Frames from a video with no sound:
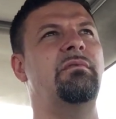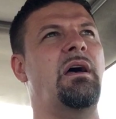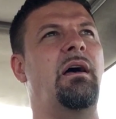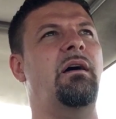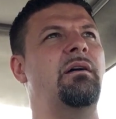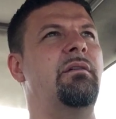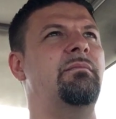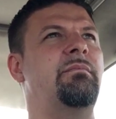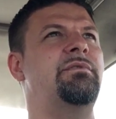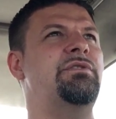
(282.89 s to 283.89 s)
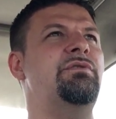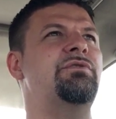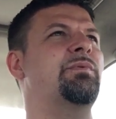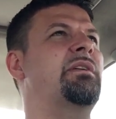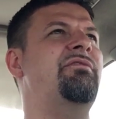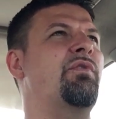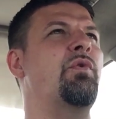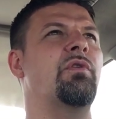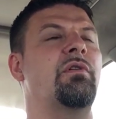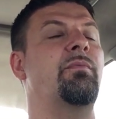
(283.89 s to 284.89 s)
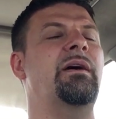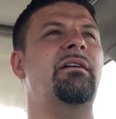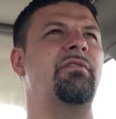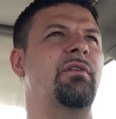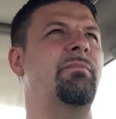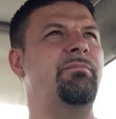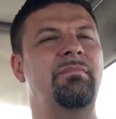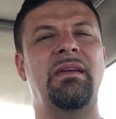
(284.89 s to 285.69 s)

224 or whatever,